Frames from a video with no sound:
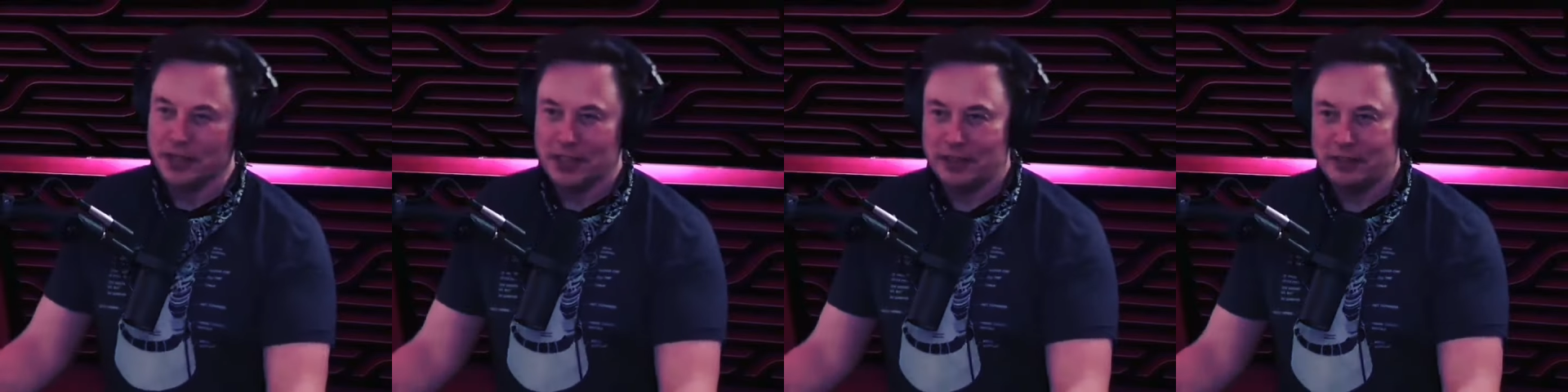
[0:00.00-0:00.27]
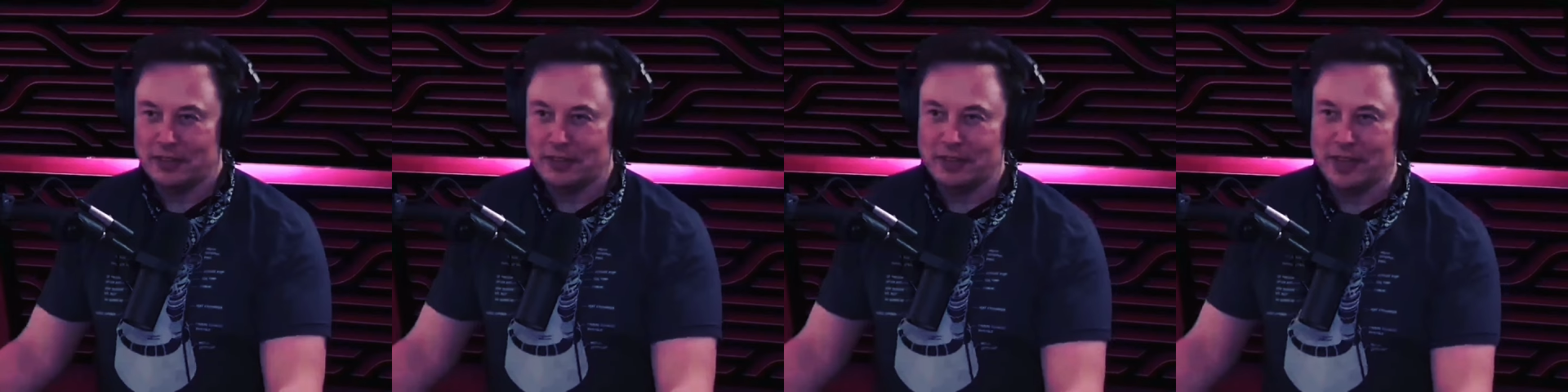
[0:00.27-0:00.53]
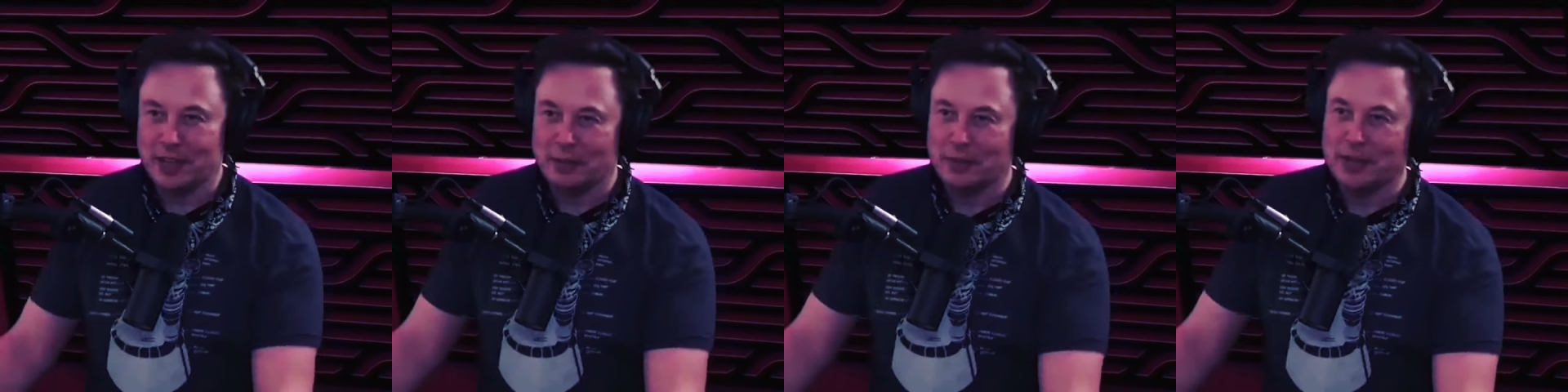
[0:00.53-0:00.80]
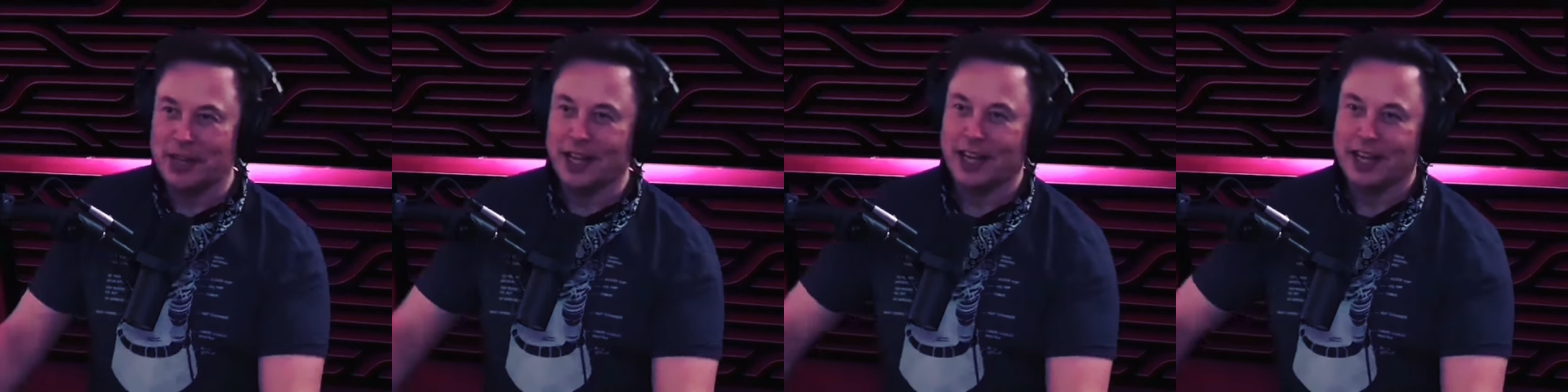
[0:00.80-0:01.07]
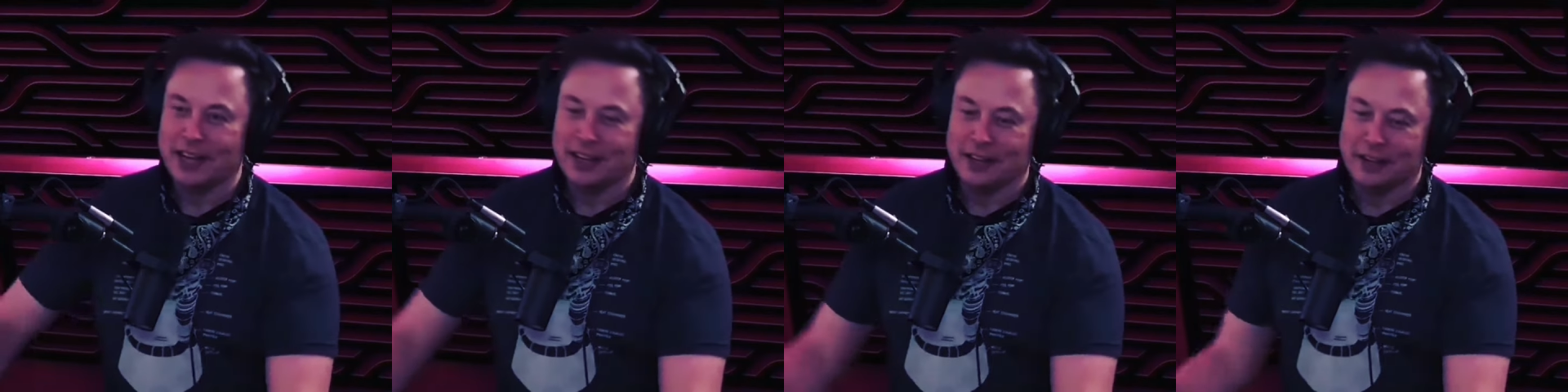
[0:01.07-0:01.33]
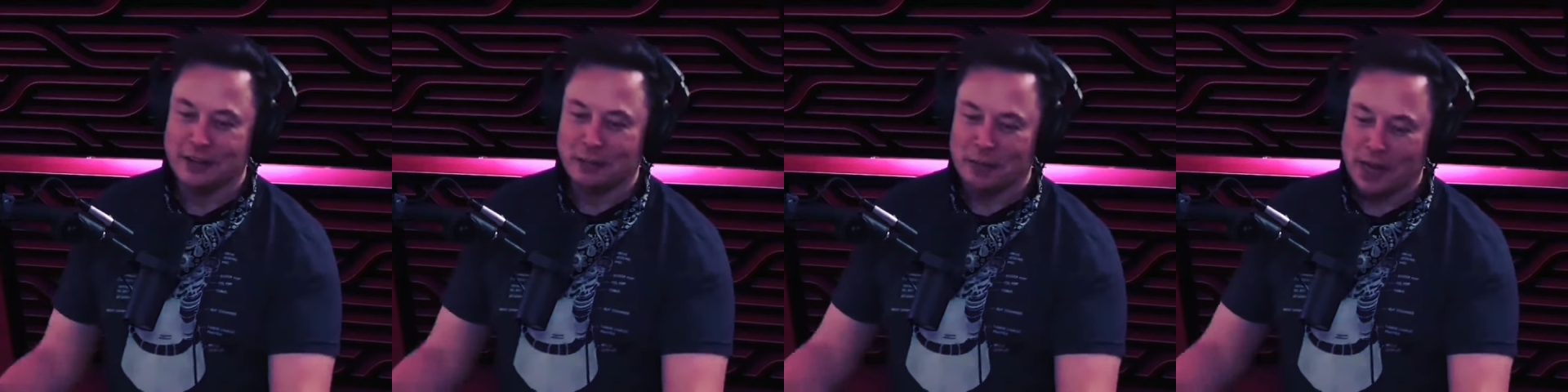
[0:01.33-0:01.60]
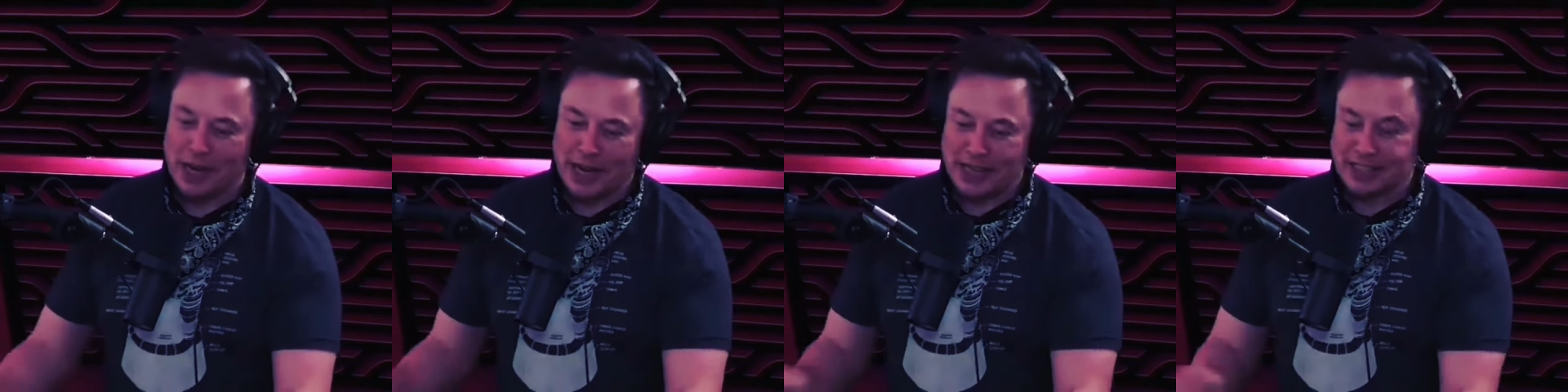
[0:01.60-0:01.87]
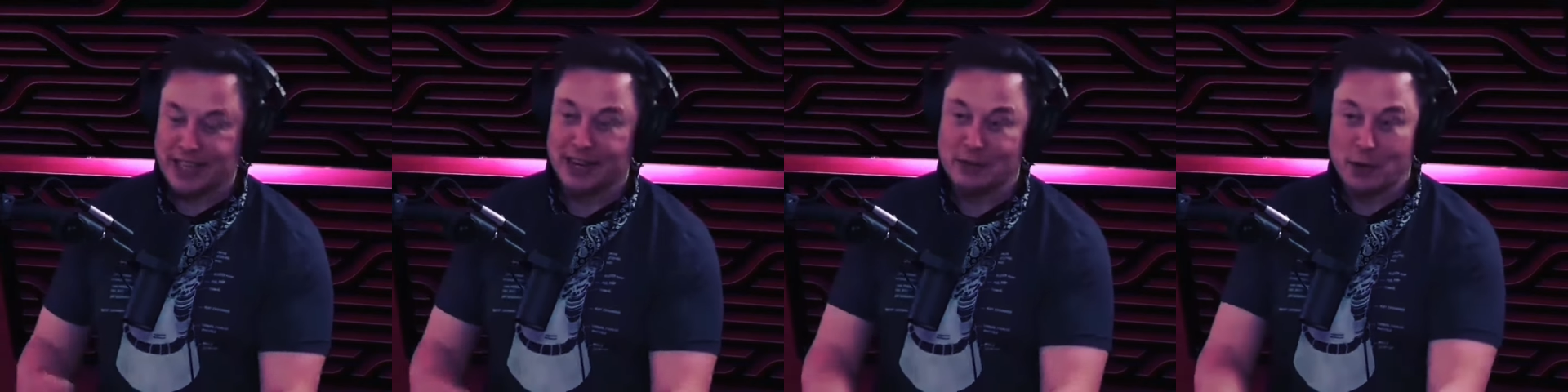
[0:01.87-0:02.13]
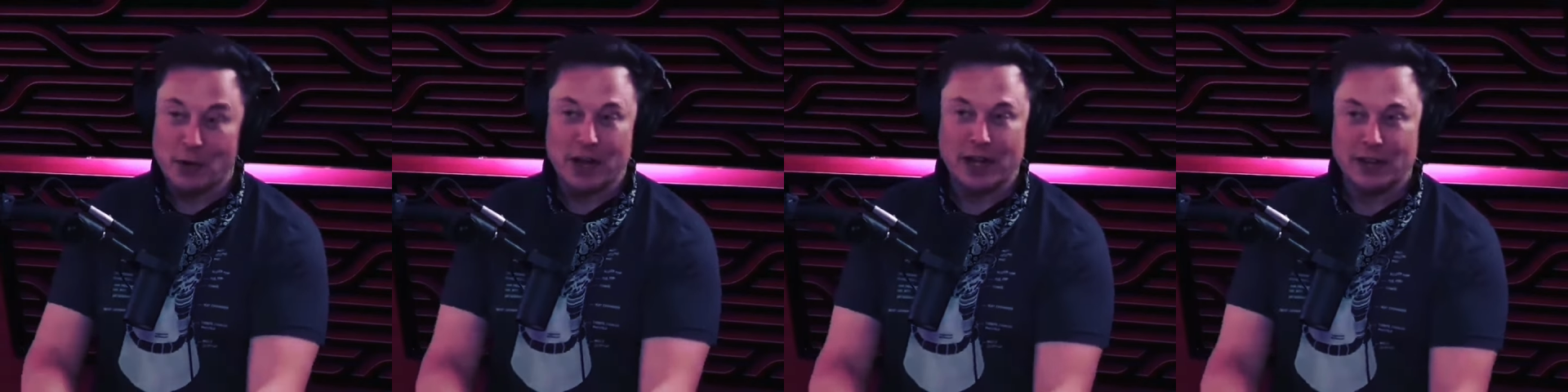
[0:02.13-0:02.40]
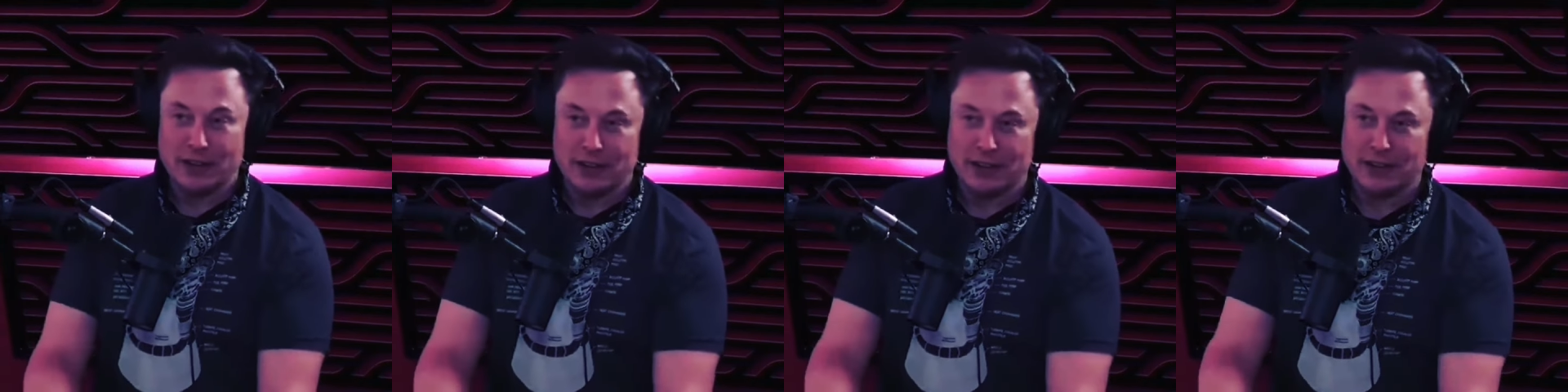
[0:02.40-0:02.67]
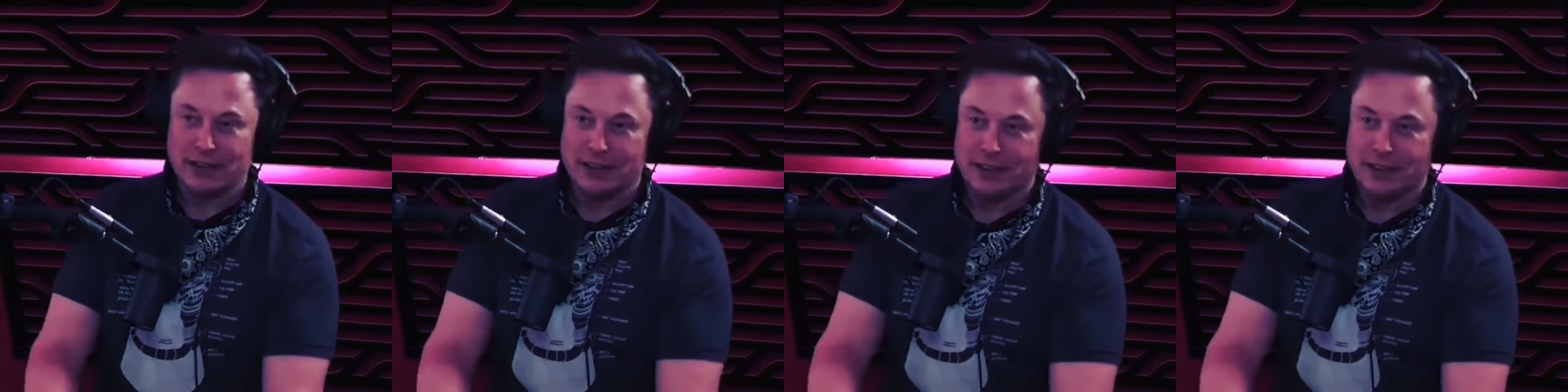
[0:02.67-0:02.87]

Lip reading: not anymore a science fiction thing,